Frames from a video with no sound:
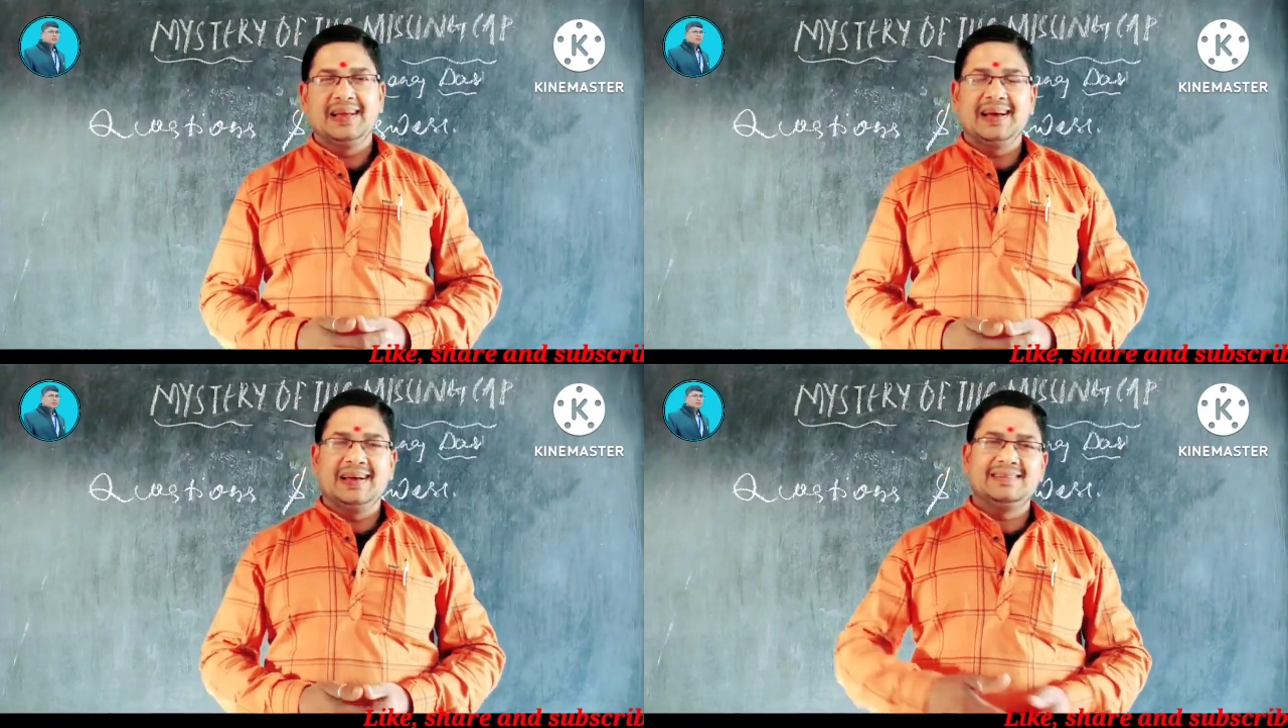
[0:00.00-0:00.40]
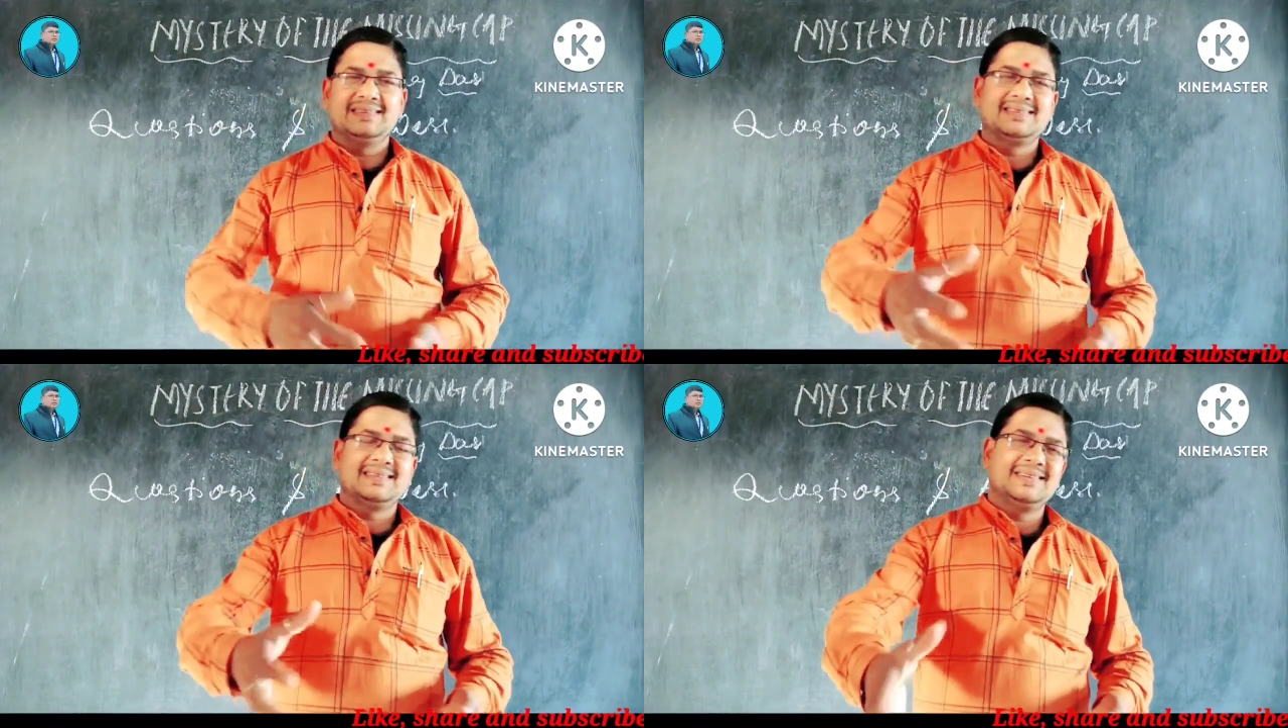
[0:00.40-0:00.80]

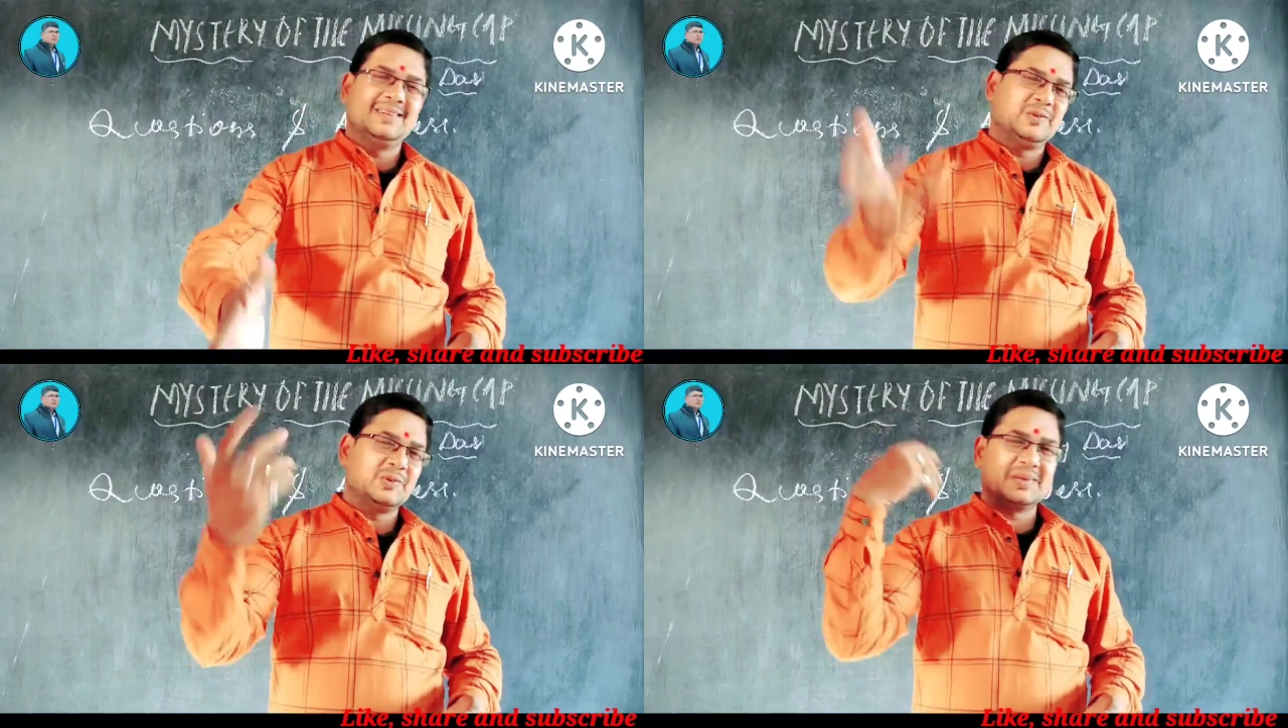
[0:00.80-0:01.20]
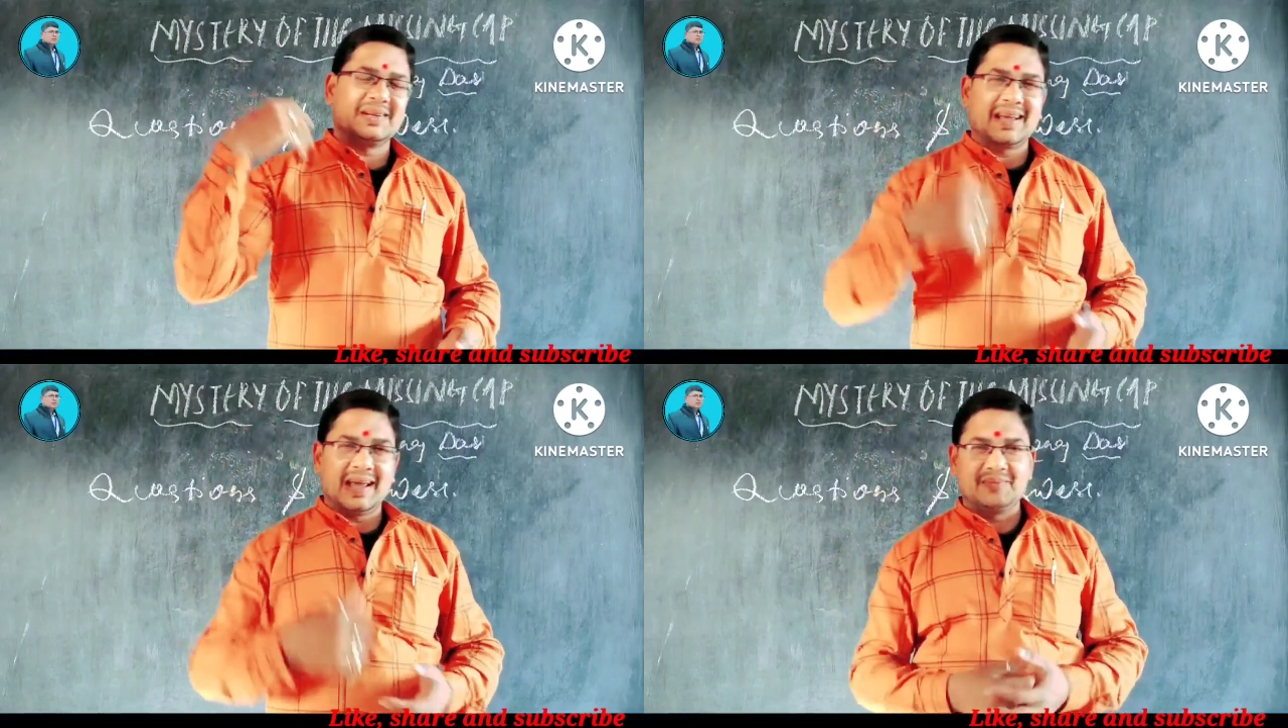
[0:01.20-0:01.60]
and he took
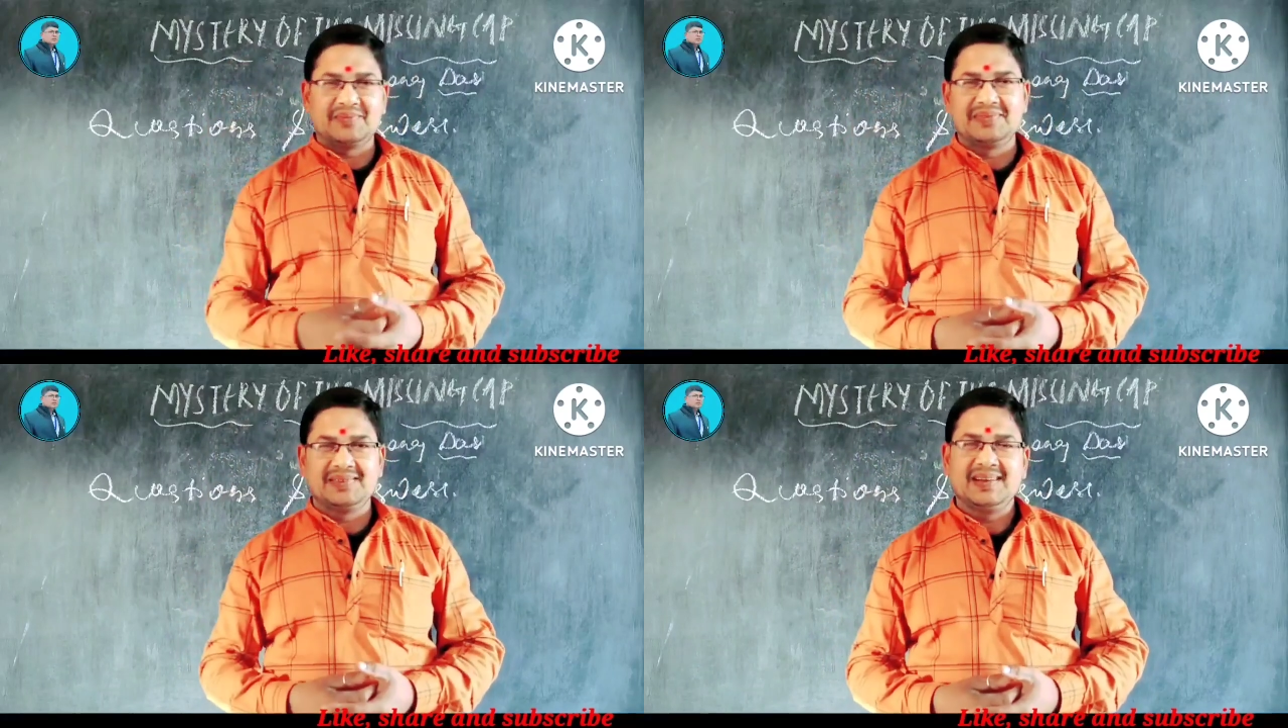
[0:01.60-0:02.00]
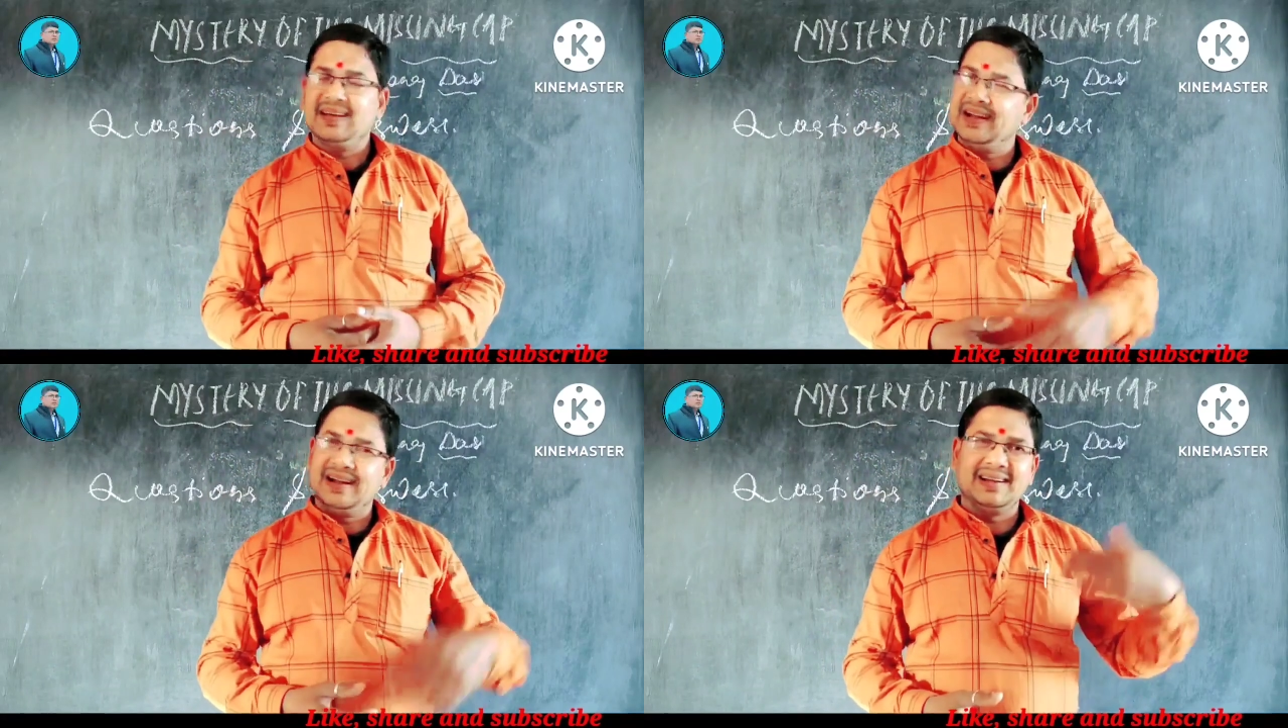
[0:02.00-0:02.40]
that cap
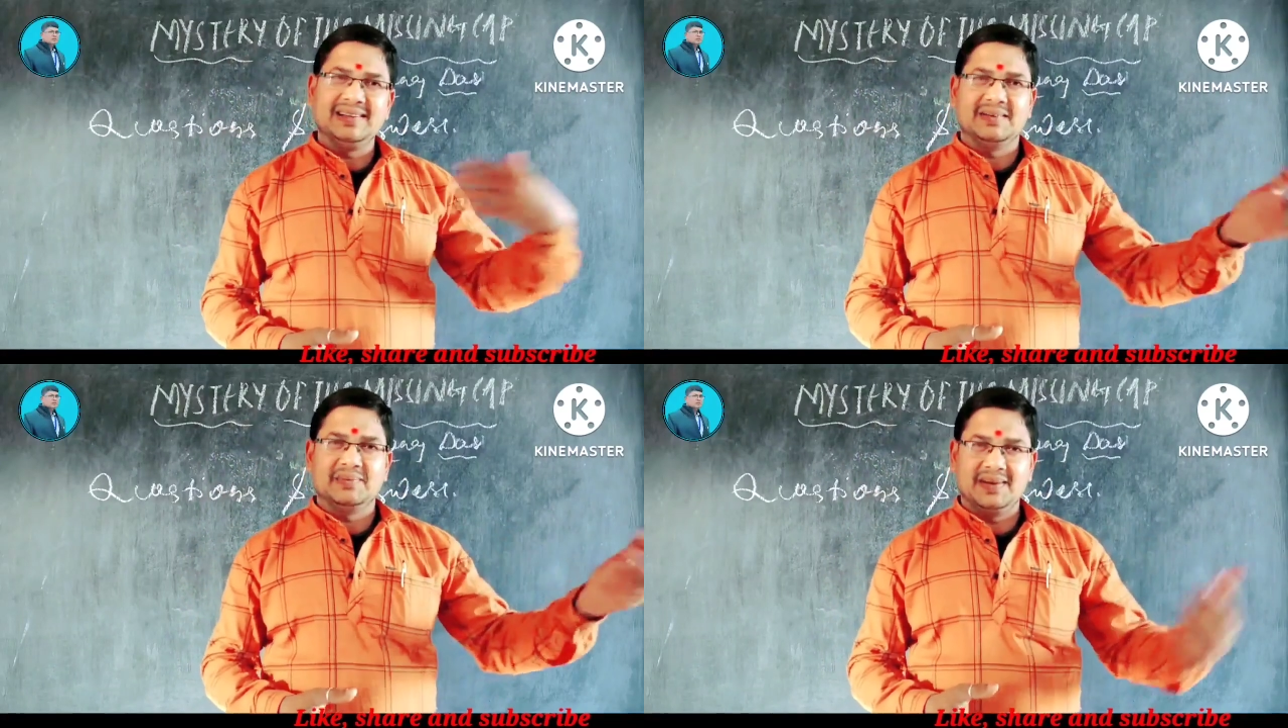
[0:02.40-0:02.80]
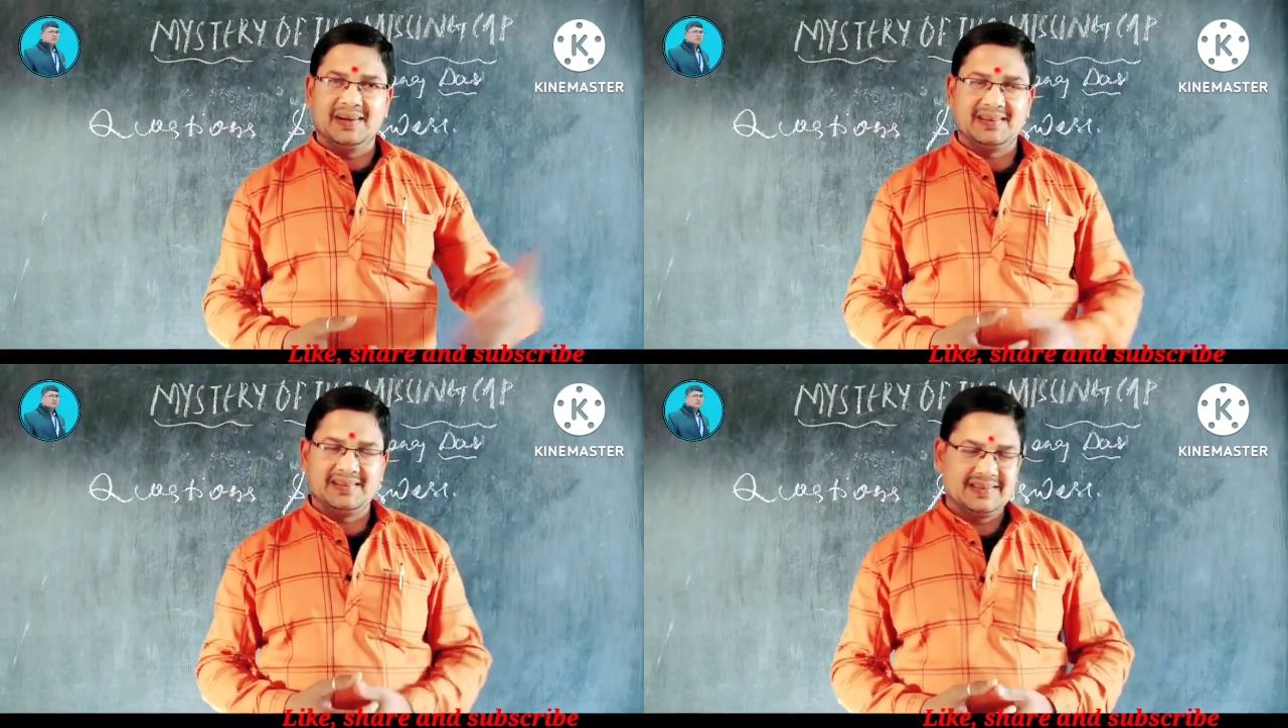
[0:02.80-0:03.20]
and disappeared.